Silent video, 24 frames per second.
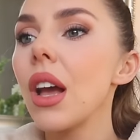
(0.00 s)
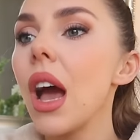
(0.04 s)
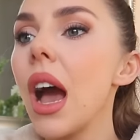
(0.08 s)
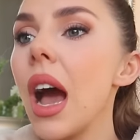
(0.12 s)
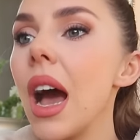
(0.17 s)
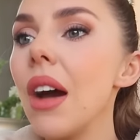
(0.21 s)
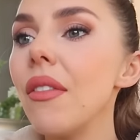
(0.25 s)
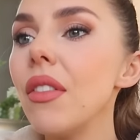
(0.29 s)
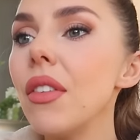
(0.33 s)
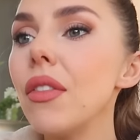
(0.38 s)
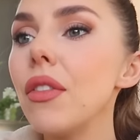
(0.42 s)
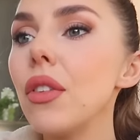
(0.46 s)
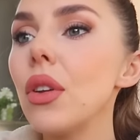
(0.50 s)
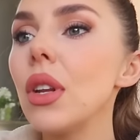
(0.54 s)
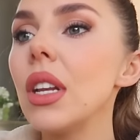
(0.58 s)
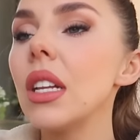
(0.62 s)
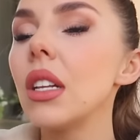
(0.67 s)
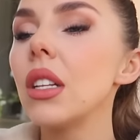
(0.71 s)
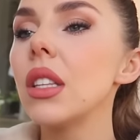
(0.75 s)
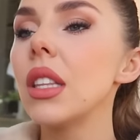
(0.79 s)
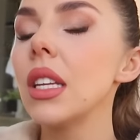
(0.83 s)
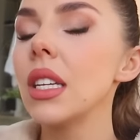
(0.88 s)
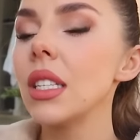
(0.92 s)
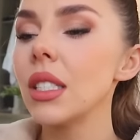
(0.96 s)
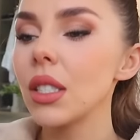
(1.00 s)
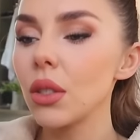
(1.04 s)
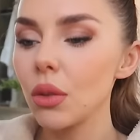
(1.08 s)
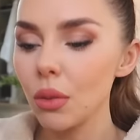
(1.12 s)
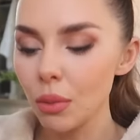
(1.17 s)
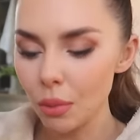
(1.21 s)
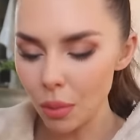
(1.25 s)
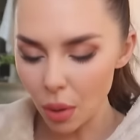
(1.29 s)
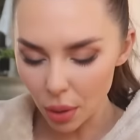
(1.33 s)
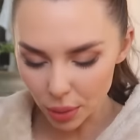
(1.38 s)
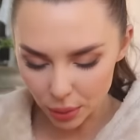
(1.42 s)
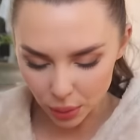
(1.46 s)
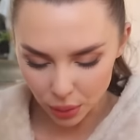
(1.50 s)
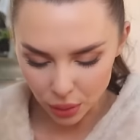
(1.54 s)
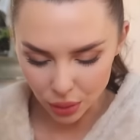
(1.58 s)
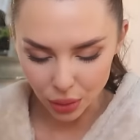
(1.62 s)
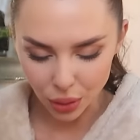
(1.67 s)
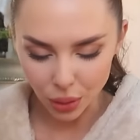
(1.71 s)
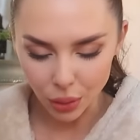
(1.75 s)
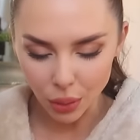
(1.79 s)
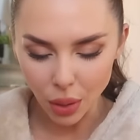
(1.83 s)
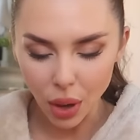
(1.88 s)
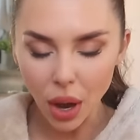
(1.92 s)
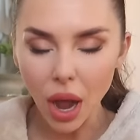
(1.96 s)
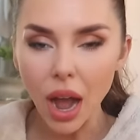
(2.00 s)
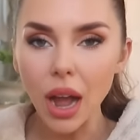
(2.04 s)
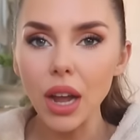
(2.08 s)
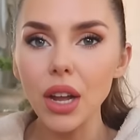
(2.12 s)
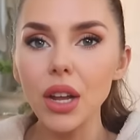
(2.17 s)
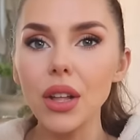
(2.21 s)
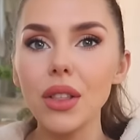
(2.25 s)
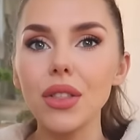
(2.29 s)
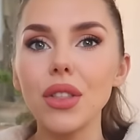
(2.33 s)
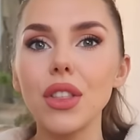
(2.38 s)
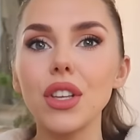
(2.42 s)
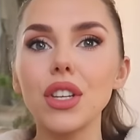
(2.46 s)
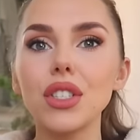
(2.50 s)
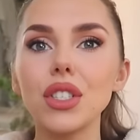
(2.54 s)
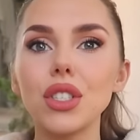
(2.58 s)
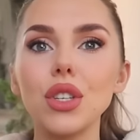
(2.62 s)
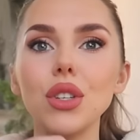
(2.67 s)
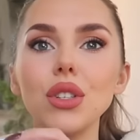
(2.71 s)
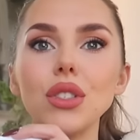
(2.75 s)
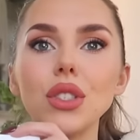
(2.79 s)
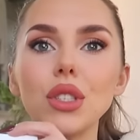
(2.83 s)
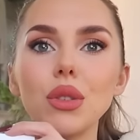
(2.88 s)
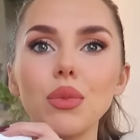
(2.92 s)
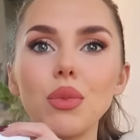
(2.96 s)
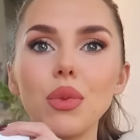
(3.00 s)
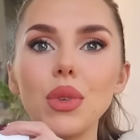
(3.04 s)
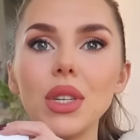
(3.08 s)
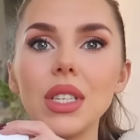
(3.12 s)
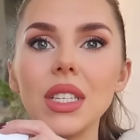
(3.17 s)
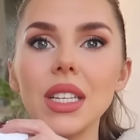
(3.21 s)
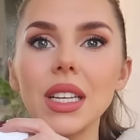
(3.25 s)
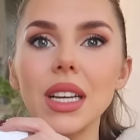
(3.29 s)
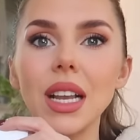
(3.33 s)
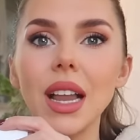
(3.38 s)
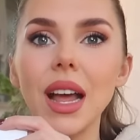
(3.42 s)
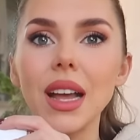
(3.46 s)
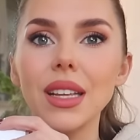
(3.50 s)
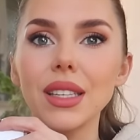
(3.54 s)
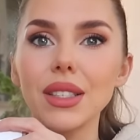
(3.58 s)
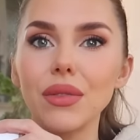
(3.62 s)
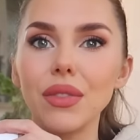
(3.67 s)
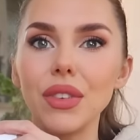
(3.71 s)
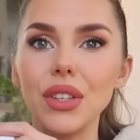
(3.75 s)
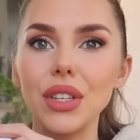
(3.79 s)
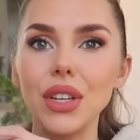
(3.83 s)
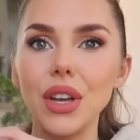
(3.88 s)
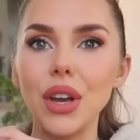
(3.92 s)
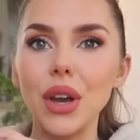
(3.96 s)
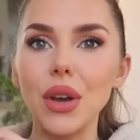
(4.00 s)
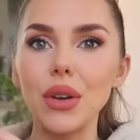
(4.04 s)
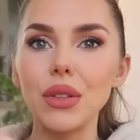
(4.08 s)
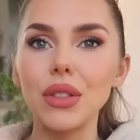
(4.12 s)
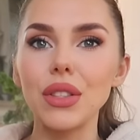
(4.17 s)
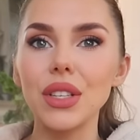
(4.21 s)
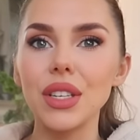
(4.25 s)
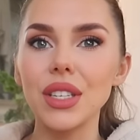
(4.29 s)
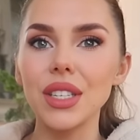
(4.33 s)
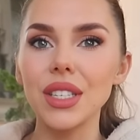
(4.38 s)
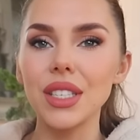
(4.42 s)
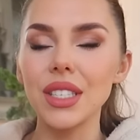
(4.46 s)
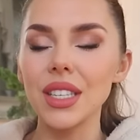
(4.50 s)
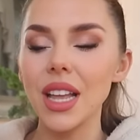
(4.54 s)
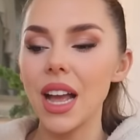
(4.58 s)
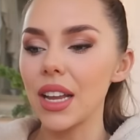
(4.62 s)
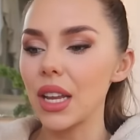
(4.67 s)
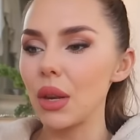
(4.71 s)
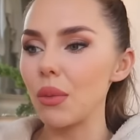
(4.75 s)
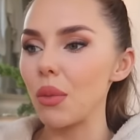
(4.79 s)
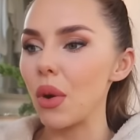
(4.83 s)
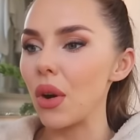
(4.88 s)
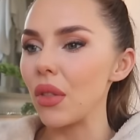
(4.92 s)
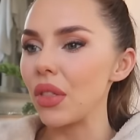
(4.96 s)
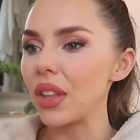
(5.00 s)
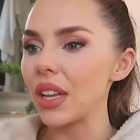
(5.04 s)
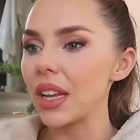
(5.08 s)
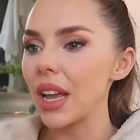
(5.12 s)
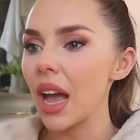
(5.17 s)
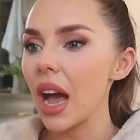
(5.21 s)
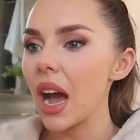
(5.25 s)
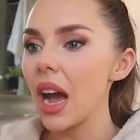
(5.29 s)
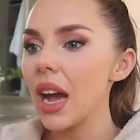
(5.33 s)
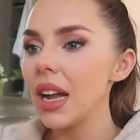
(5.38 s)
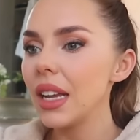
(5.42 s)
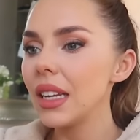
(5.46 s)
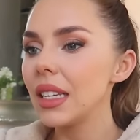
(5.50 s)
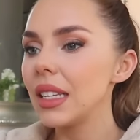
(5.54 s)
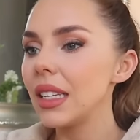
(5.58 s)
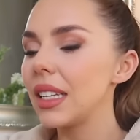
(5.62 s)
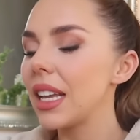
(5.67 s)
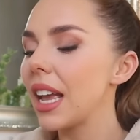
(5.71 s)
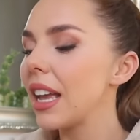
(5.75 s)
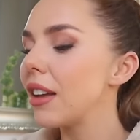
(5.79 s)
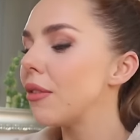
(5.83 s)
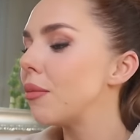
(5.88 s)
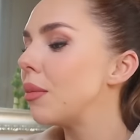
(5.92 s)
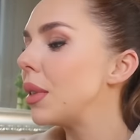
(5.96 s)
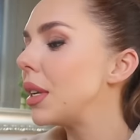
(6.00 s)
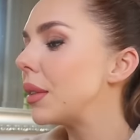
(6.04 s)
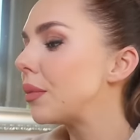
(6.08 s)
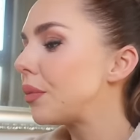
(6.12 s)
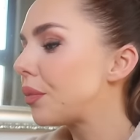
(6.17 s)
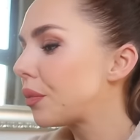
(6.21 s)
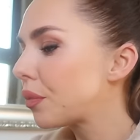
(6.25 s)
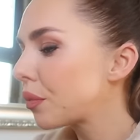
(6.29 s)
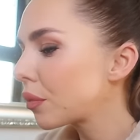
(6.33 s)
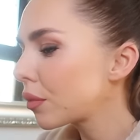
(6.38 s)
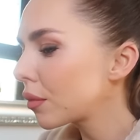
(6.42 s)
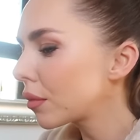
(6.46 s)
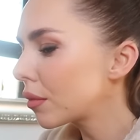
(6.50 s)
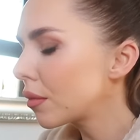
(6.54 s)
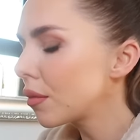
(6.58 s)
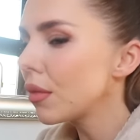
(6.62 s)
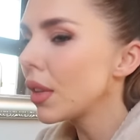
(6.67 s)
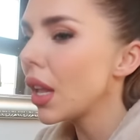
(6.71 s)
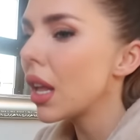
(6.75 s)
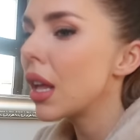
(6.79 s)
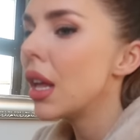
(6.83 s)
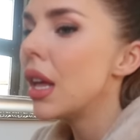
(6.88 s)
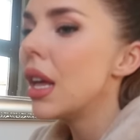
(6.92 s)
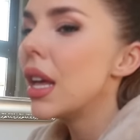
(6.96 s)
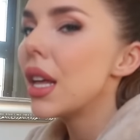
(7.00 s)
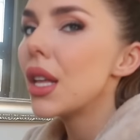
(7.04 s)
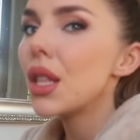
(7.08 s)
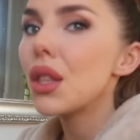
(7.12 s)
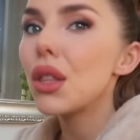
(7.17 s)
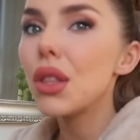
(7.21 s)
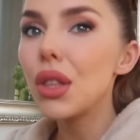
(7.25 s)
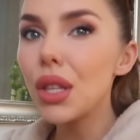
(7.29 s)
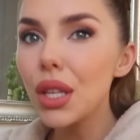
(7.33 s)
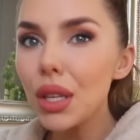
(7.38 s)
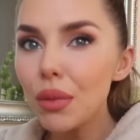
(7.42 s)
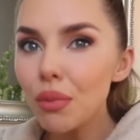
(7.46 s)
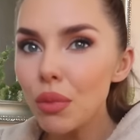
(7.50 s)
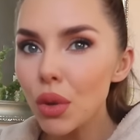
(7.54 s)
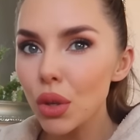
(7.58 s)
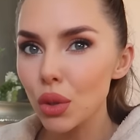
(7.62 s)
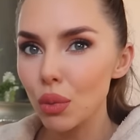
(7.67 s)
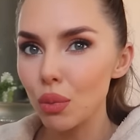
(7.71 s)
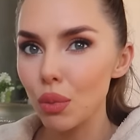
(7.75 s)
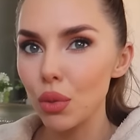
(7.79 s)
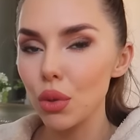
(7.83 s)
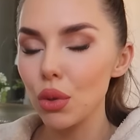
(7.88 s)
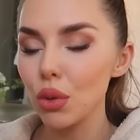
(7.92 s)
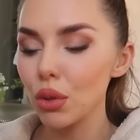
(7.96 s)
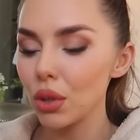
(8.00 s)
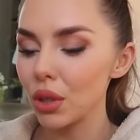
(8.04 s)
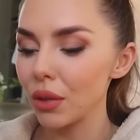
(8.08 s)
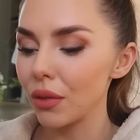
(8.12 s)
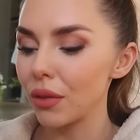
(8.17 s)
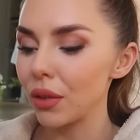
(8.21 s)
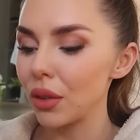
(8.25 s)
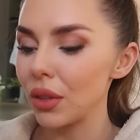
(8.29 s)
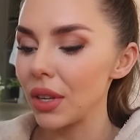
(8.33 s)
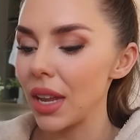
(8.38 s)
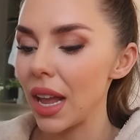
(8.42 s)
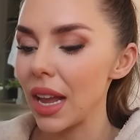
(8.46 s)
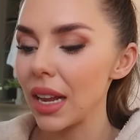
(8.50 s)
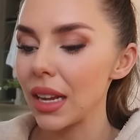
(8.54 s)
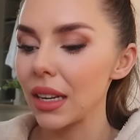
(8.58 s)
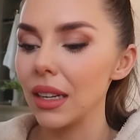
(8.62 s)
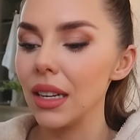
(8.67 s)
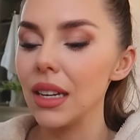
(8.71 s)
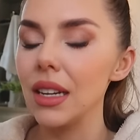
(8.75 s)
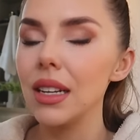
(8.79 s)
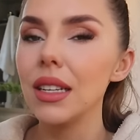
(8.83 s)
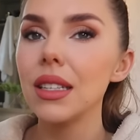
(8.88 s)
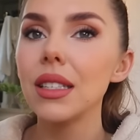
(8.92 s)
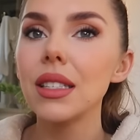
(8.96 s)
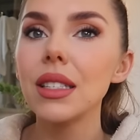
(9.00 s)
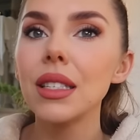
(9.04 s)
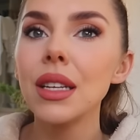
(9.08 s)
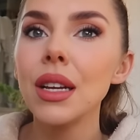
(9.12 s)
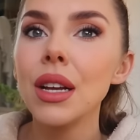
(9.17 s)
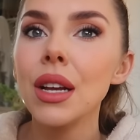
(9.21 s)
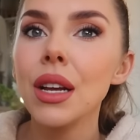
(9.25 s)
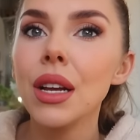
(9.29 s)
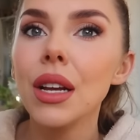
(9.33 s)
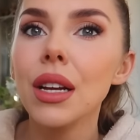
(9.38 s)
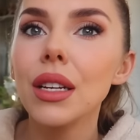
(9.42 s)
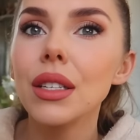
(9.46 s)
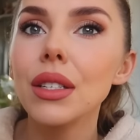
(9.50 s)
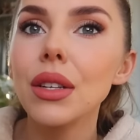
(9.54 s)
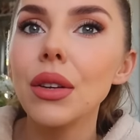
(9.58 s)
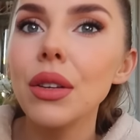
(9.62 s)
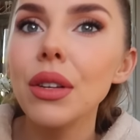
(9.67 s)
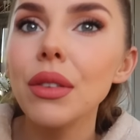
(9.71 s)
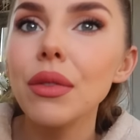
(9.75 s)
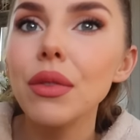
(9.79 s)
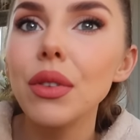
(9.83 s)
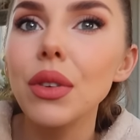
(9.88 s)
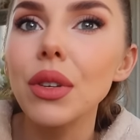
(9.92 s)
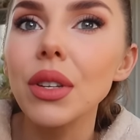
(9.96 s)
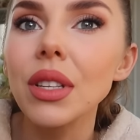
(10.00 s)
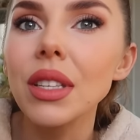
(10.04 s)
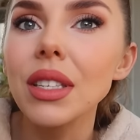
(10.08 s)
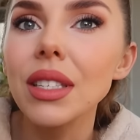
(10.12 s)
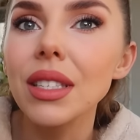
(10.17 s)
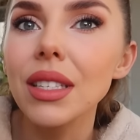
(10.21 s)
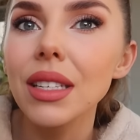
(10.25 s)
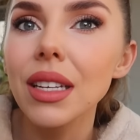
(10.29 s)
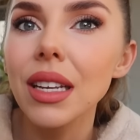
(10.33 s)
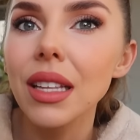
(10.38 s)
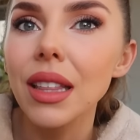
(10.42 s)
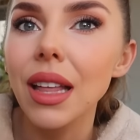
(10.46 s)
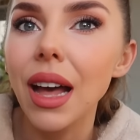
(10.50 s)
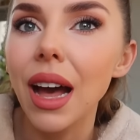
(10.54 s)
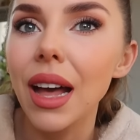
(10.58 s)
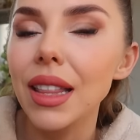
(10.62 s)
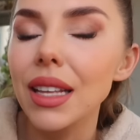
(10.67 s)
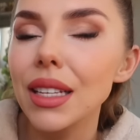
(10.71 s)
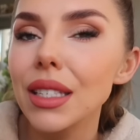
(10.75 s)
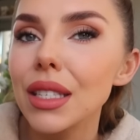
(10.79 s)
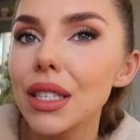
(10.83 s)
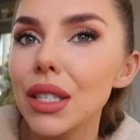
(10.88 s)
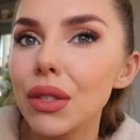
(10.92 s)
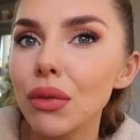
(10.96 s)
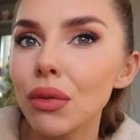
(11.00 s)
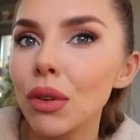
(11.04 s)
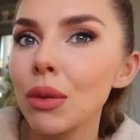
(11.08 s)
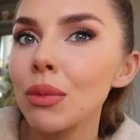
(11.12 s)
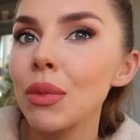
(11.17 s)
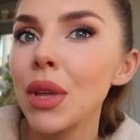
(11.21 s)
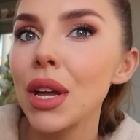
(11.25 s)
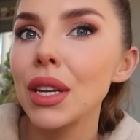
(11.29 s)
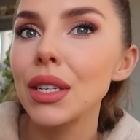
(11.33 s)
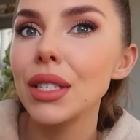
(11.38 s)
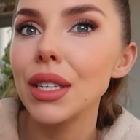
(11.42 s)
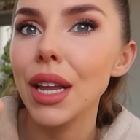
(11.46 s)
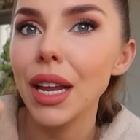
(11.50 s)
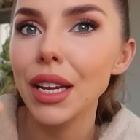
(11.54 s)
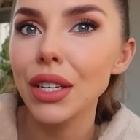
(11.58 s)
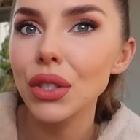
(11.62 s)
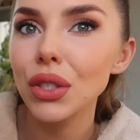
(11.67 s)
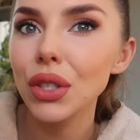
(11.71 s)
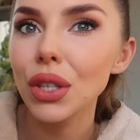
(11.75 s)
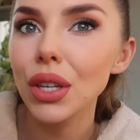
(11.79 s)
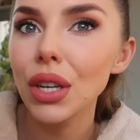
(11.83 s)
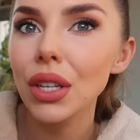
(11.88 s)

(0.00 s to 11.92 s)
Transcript: I have a few little things to unbox with you. The shoot we did last video, the Tasaki one, they kindly gave me the most beautiful necklace. I don't know if you can see that. This is from their Danger